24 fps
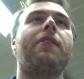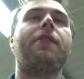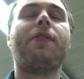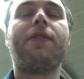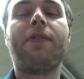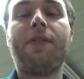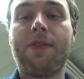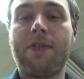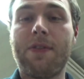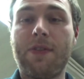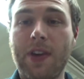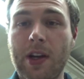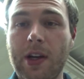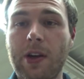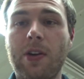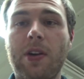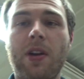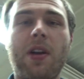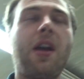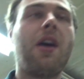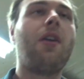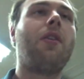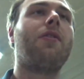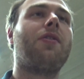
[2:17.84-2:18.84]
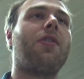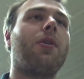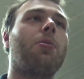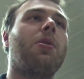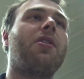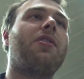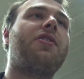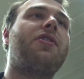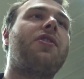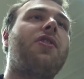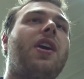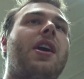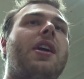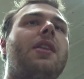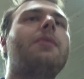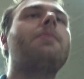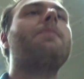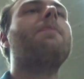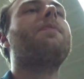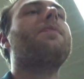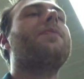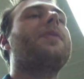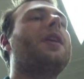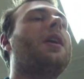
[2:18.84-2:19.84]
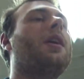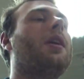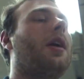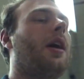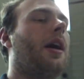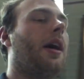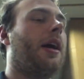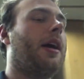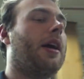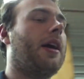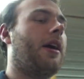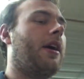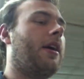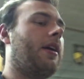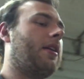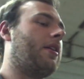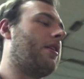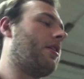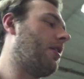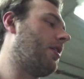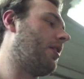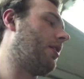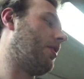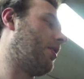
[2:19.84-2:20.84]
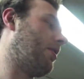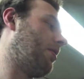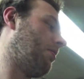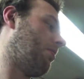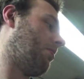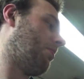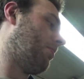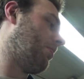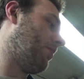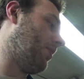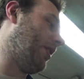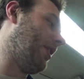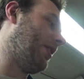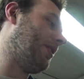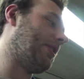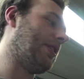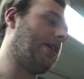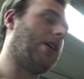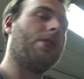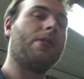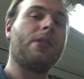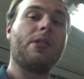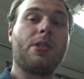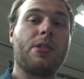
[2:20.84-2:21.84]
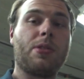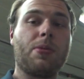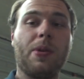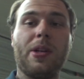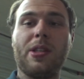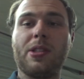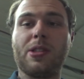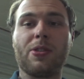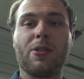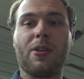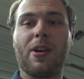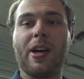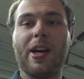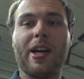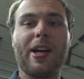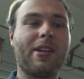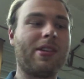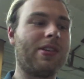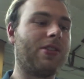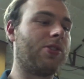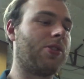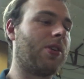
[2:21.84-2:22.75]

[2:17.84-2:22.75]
figured it out from a friend, and it sounded sweet, so I had to